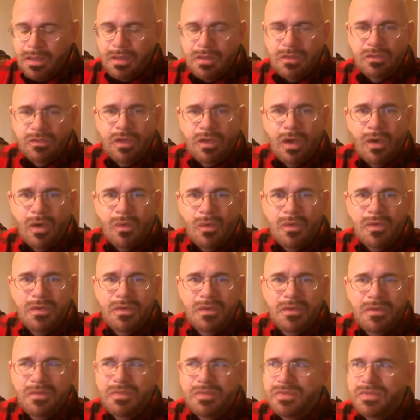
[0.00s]
So
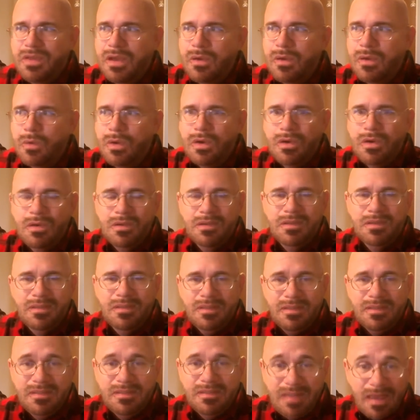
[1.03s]
there were
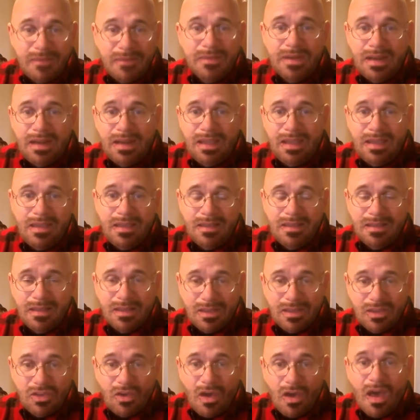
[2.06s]
70
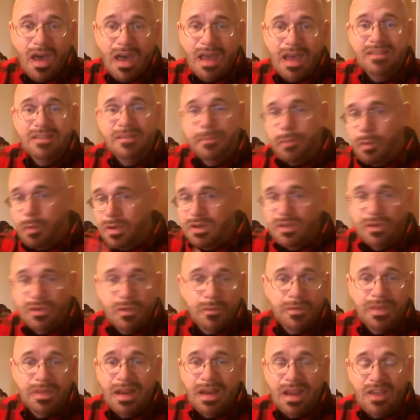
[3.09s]
gods appointed
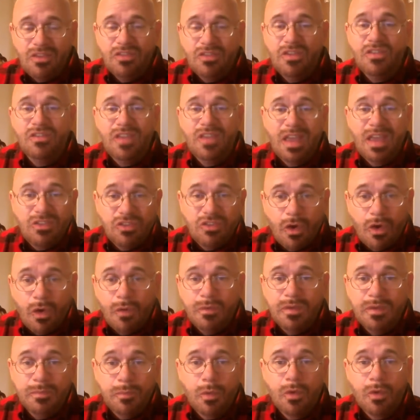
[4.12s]
over the nations, and
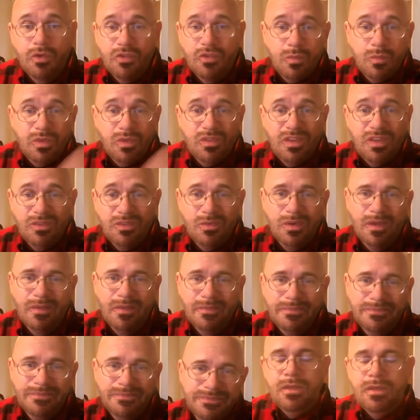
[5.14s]
Jehovah's portion was Israel.
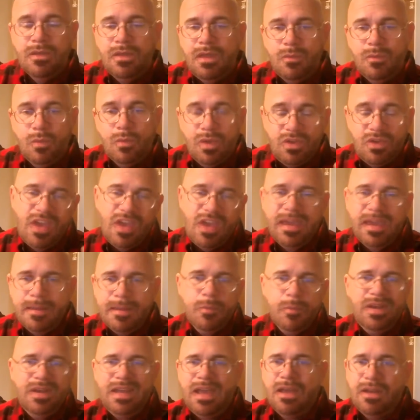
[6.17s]
When Jacob
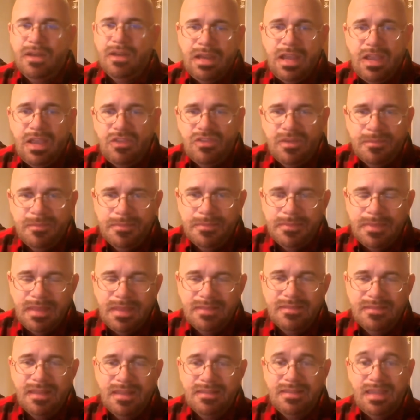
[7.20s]
went down to Egypt, it
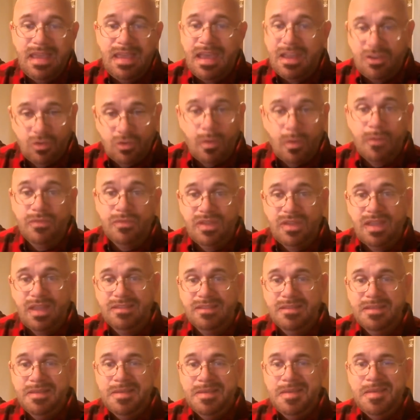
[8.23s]
says he had 12
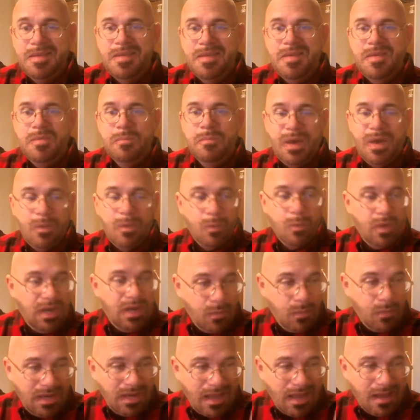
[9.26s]
sons. But when he
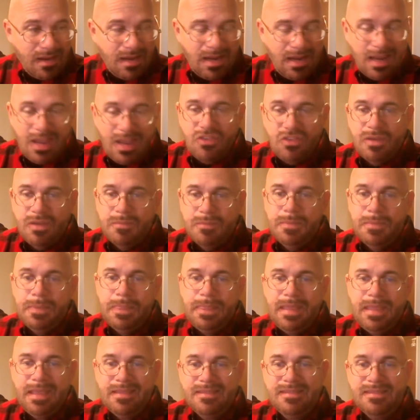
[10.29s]
went down to Egypt,
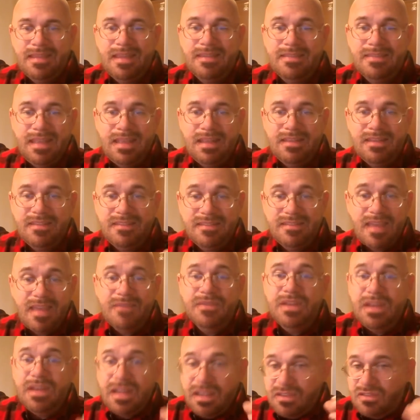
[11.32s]
it says that
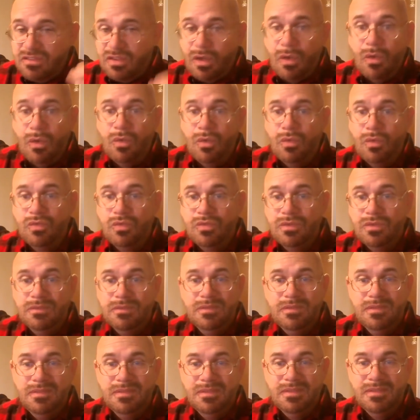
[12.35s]
70 souls
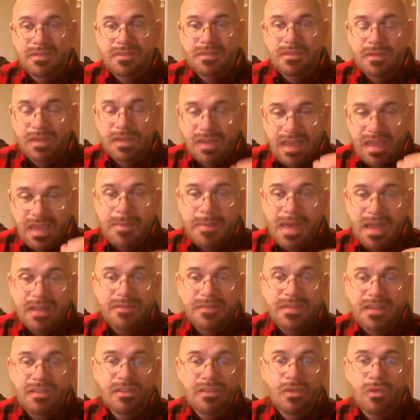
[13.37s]
came out
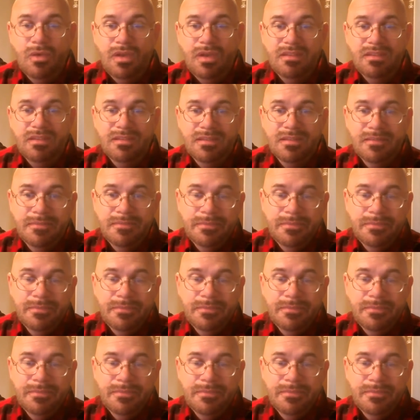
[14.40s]
of his loins.